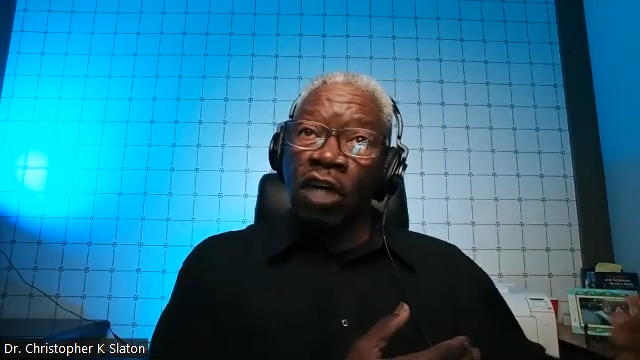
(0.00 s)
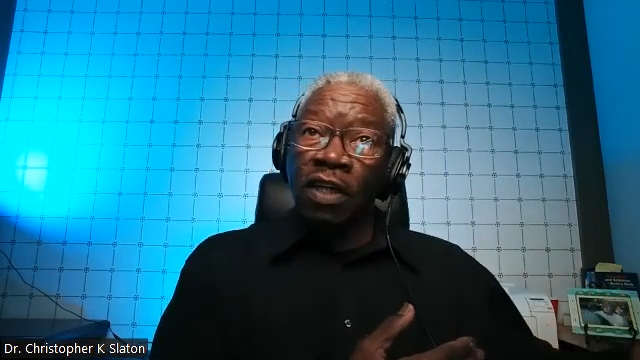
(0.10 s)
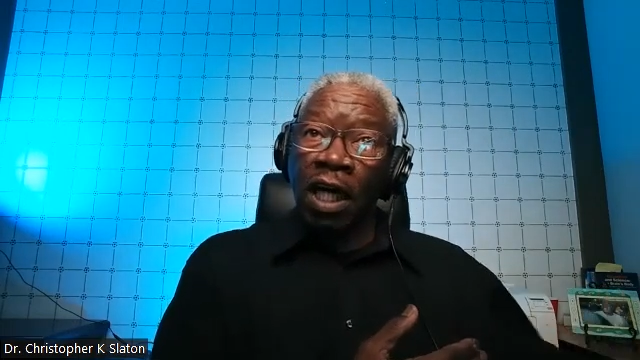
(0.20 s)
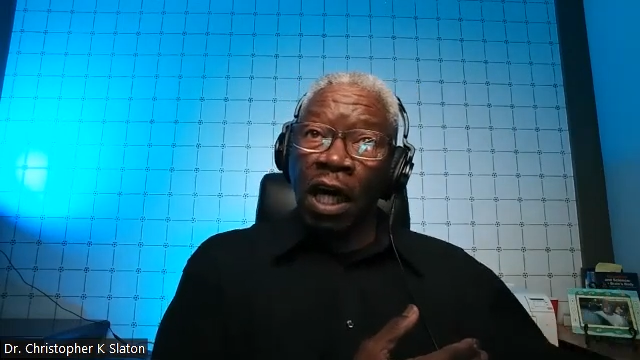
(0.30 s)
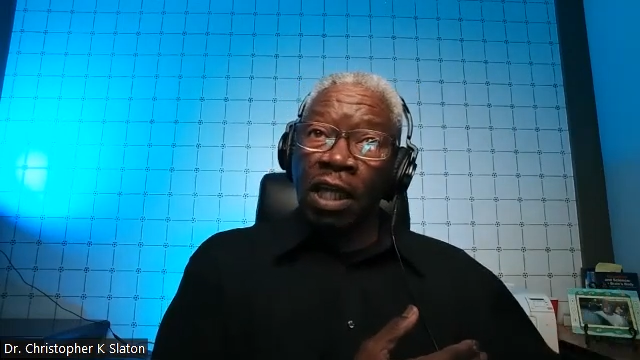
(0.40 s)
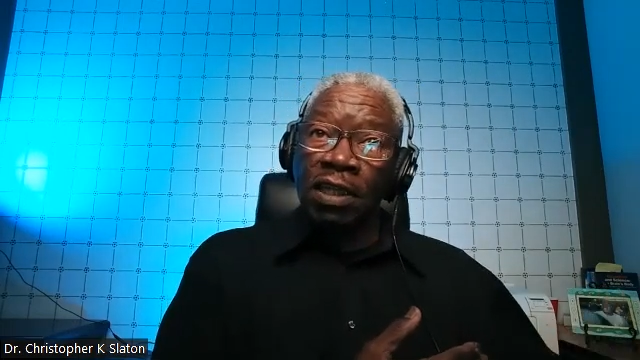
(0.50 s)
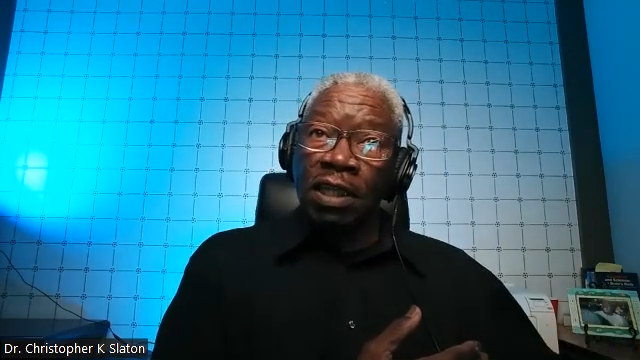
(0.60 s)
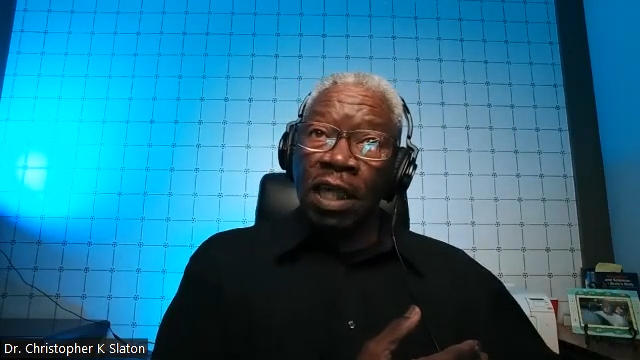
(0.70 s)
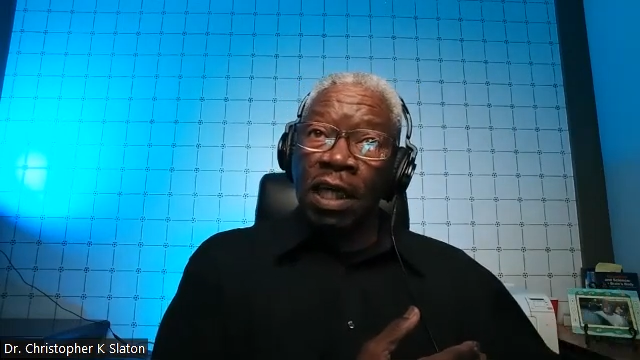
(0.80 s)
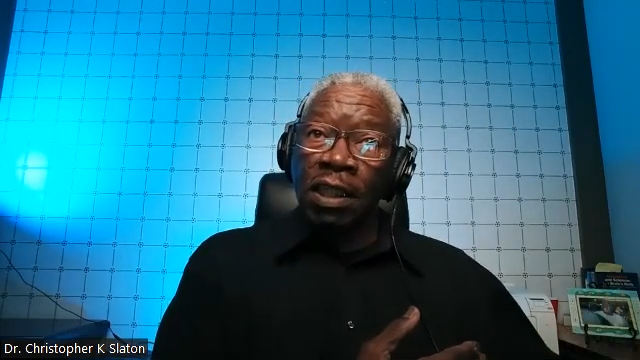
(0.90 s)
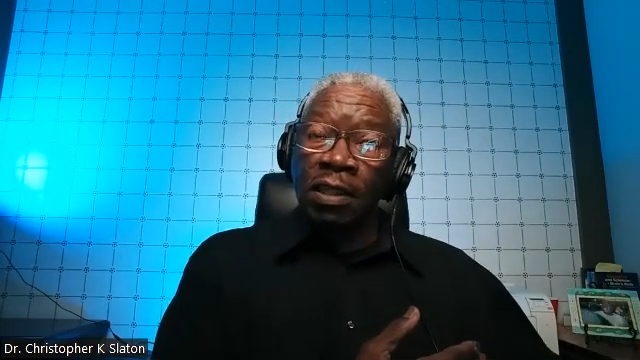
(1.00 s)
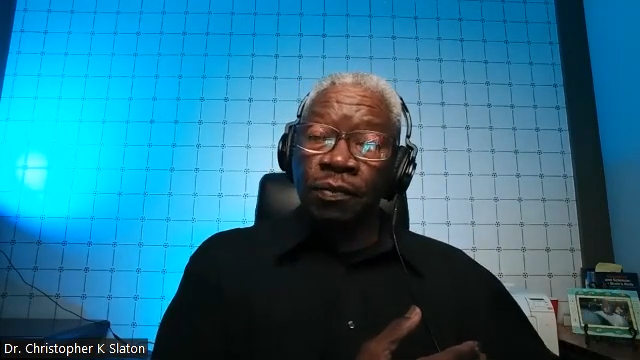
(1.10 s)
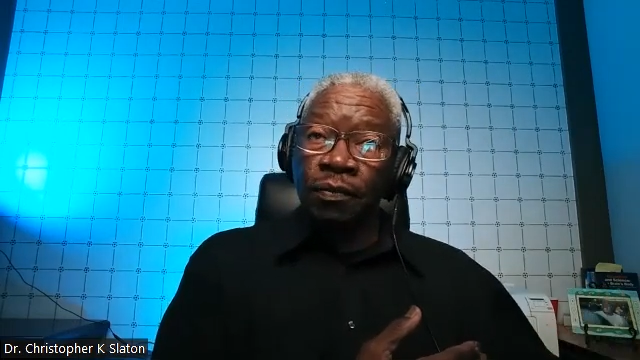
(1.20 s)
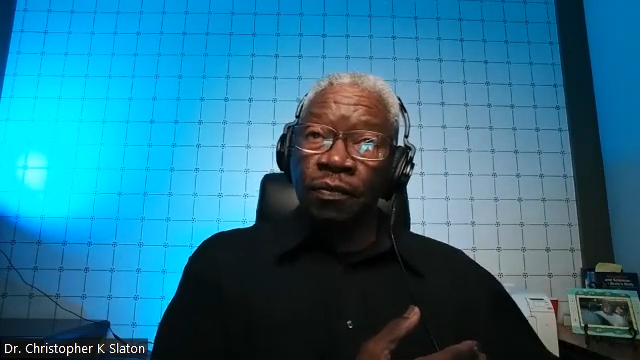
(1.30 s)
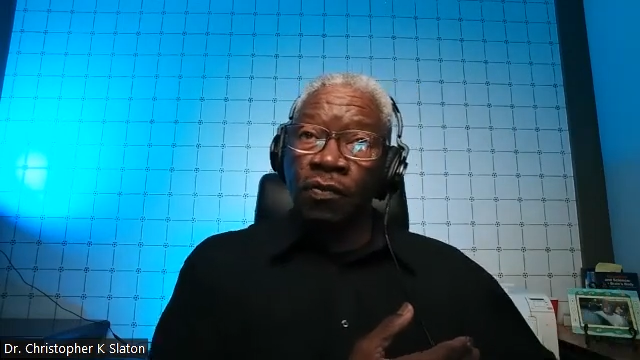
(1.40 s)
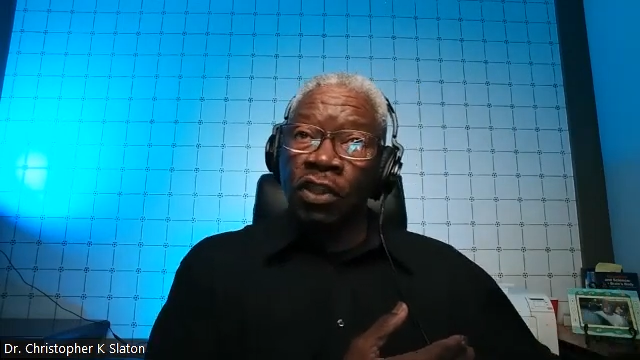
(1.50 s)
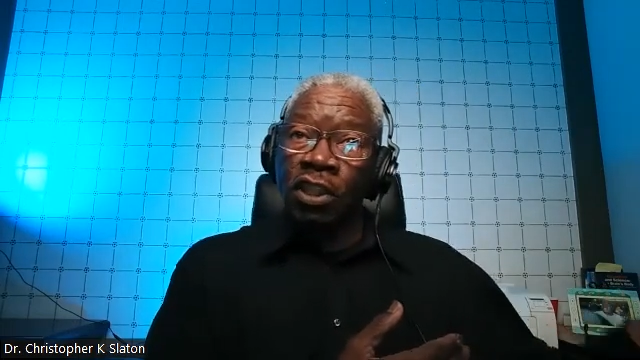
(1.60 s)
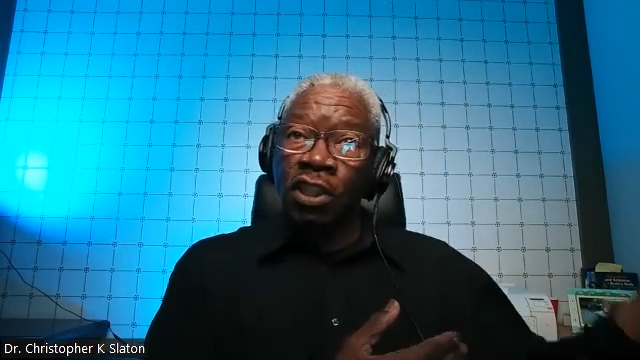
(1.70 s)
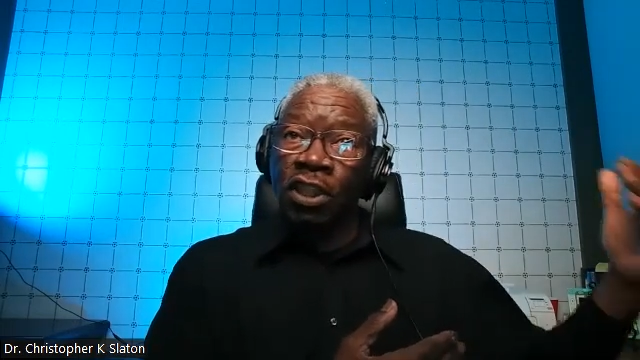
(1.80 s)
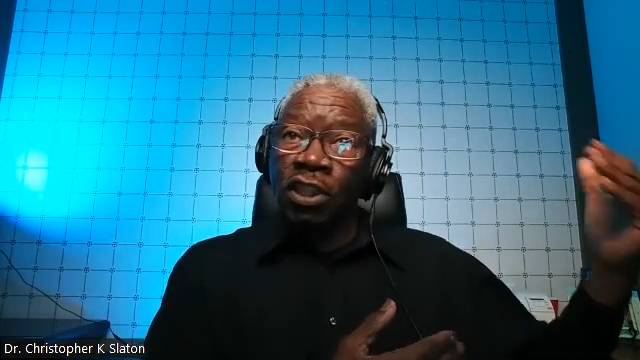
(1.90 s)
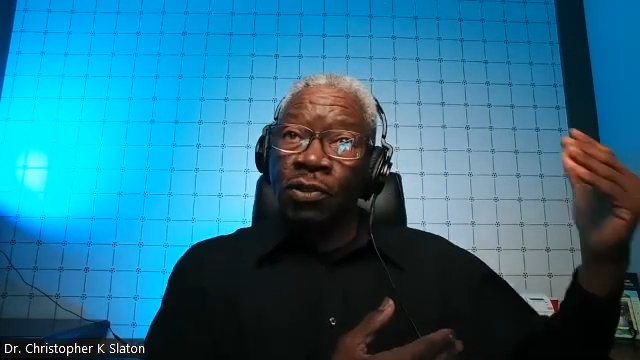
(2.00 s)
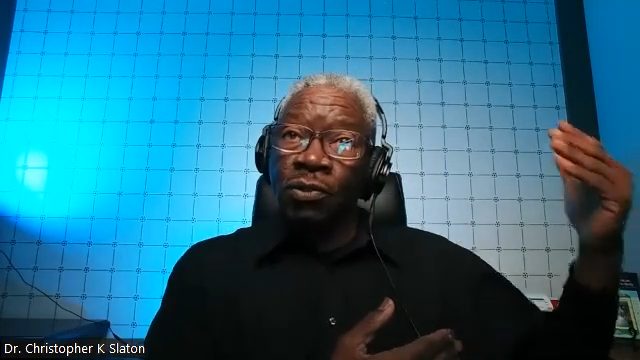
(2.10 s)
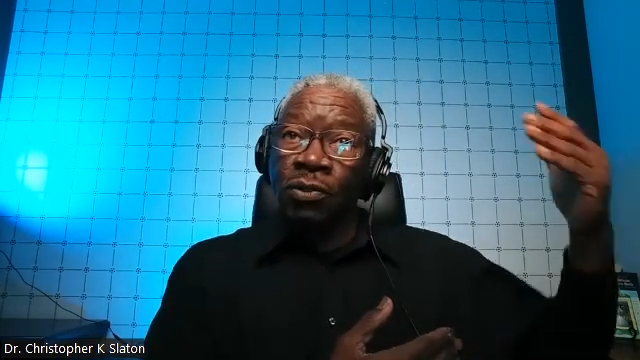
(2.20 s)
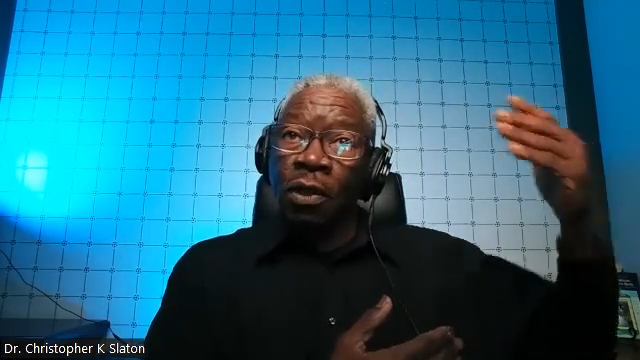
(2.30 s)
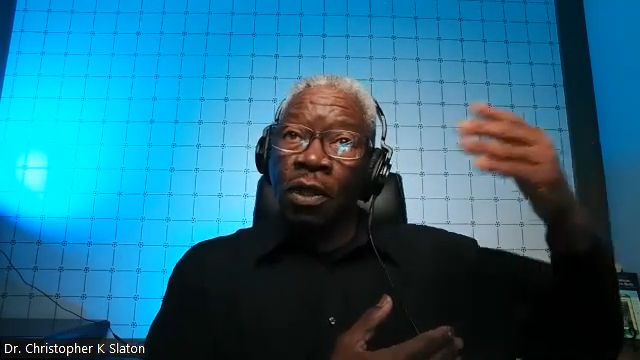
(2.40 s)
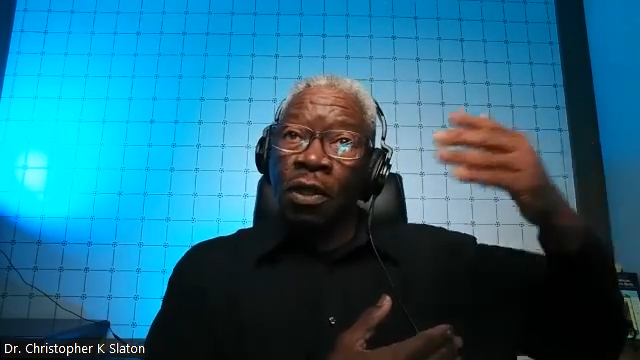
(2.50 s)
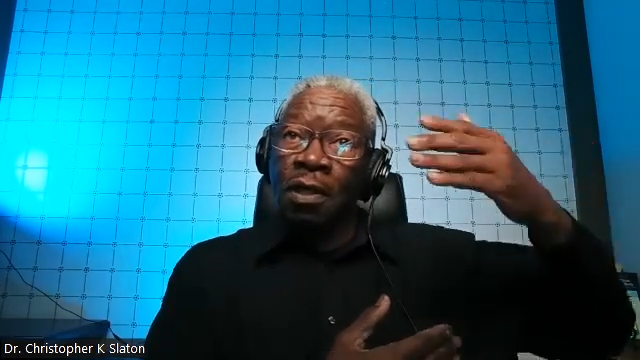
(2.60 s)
of contact to